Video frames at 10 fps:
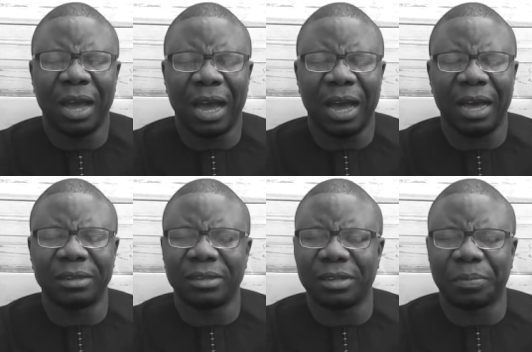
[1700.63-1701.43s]
Uh,
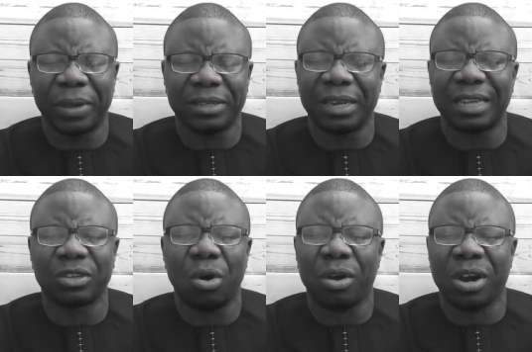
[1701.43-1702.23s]
the person
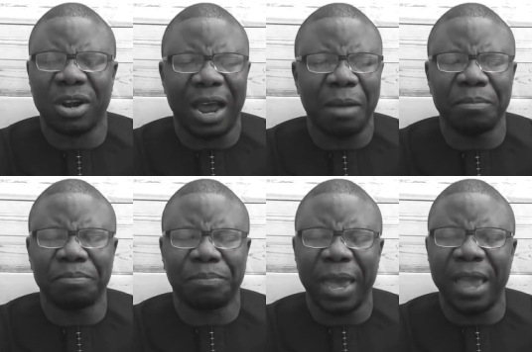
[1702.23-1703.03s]
that's got
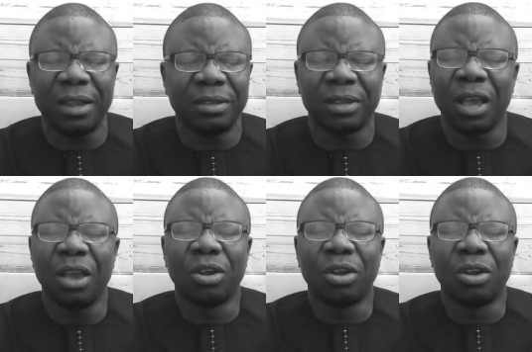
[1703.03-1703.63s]
cramp pains.